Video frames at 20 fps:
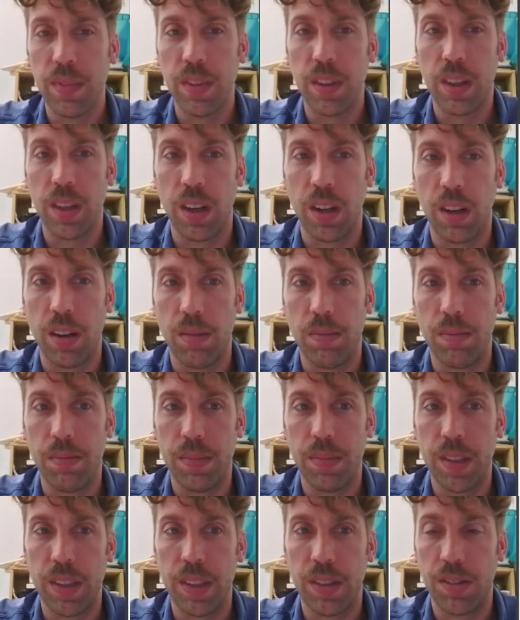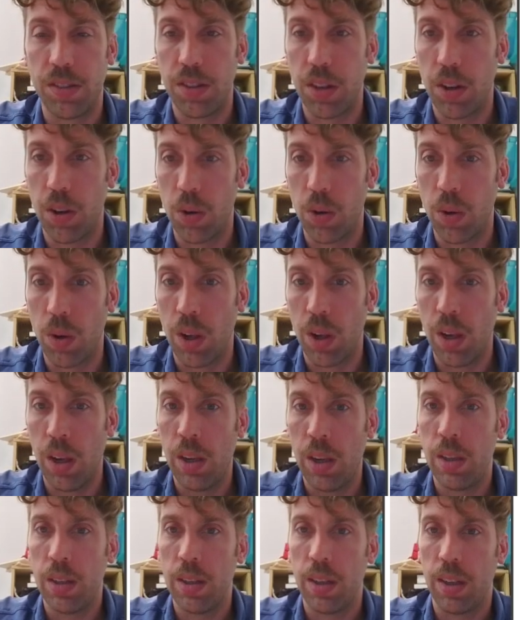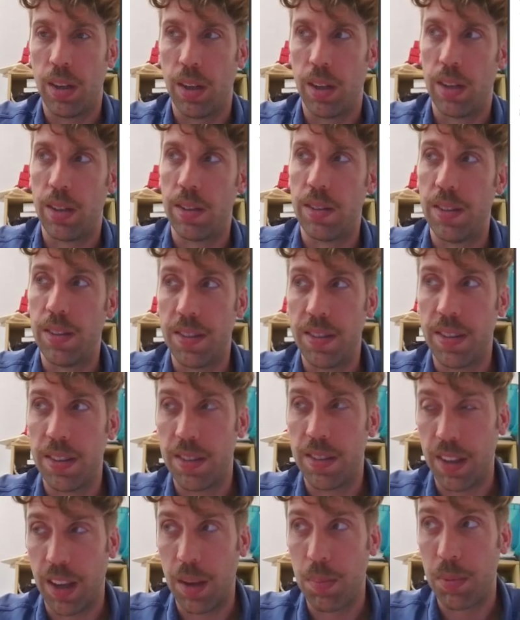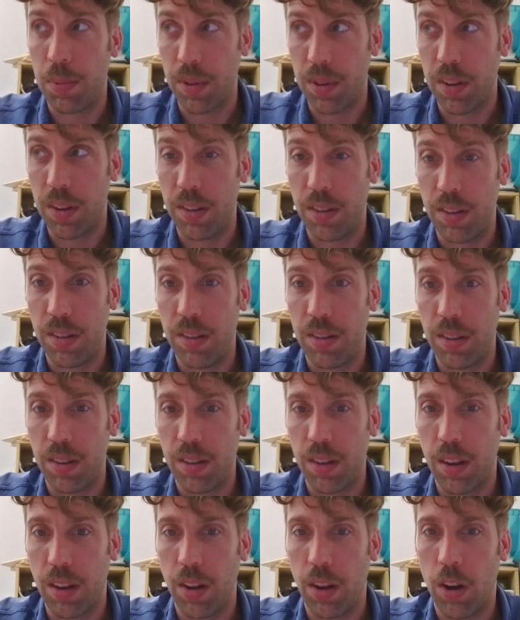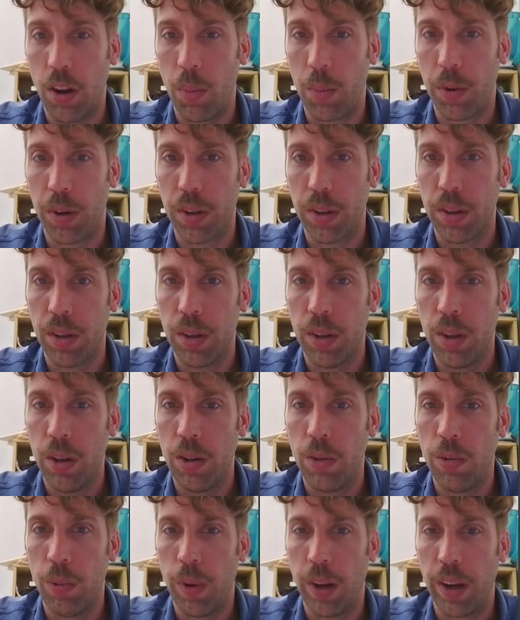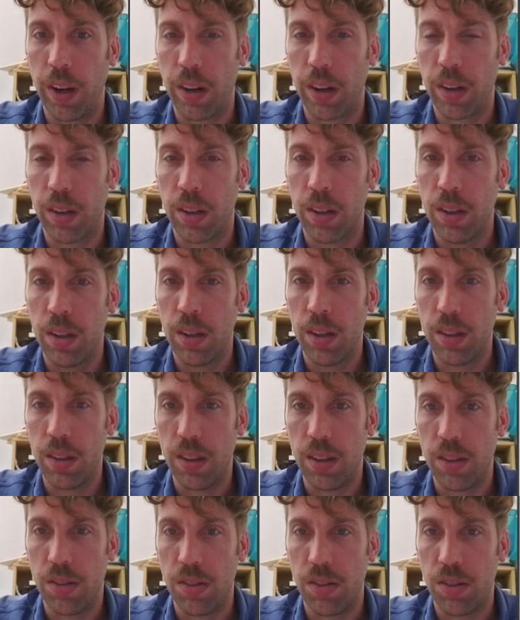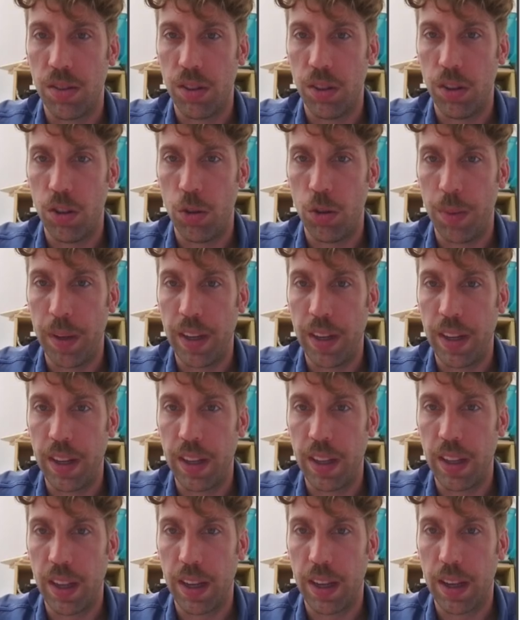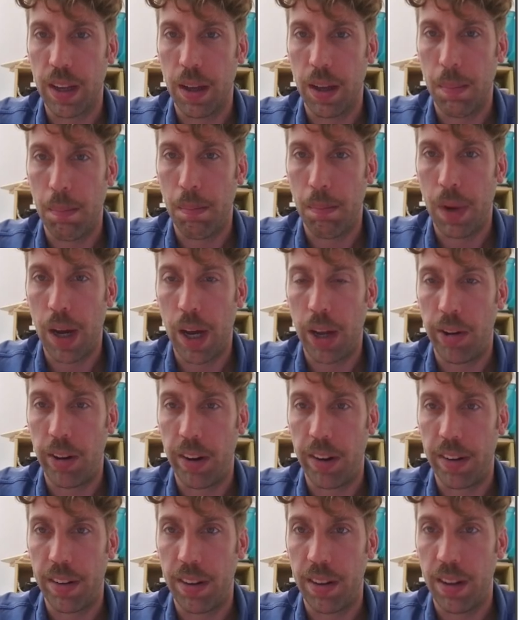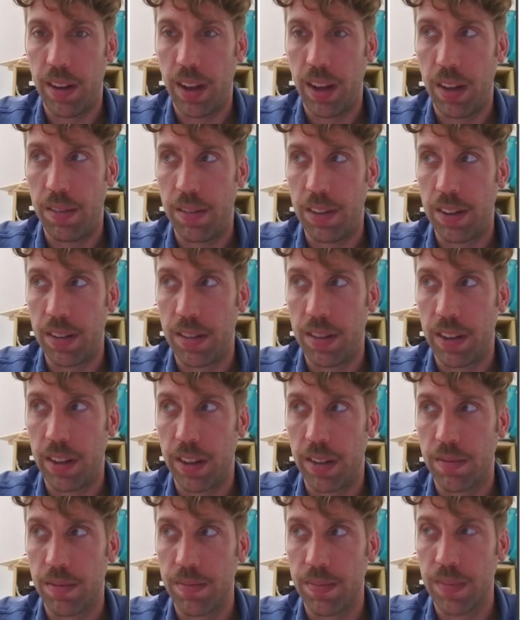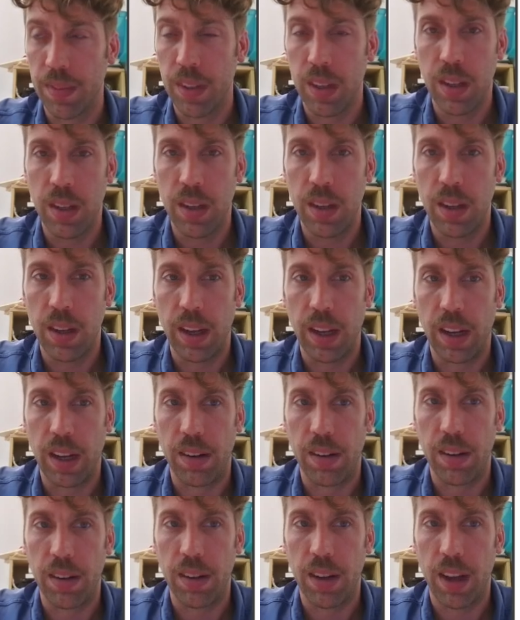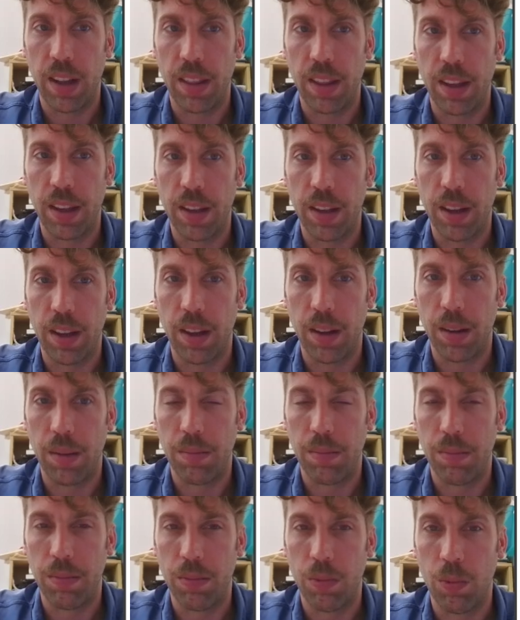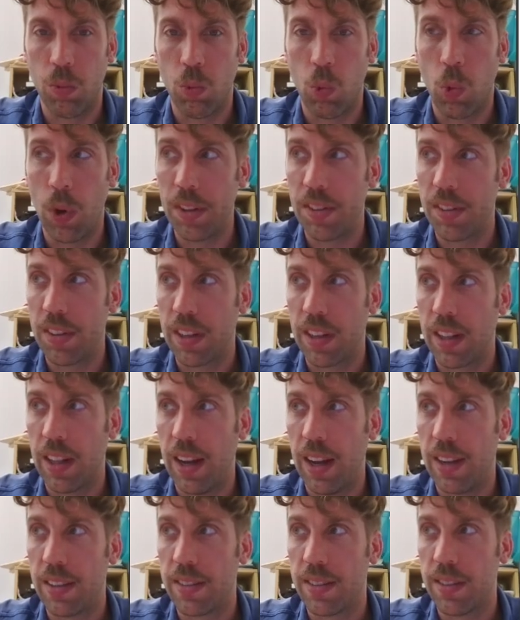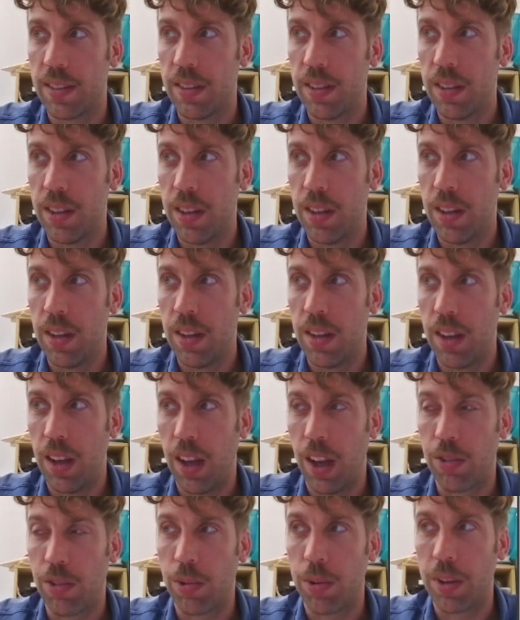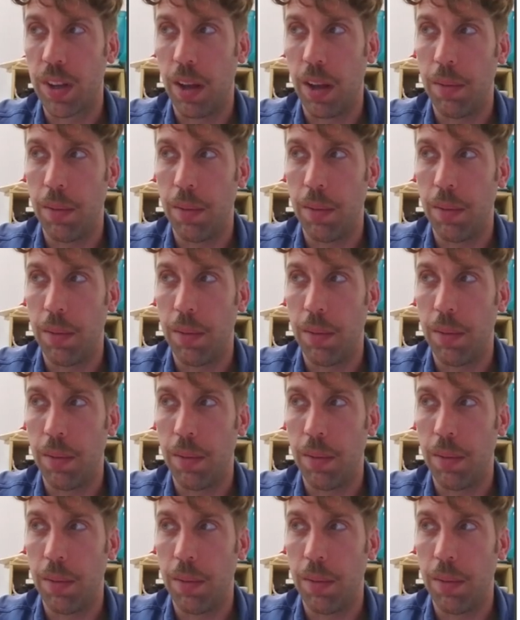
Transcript: And so this example, this is a homework where you should be getting like moderate evidence here. And I think once in class, everyone got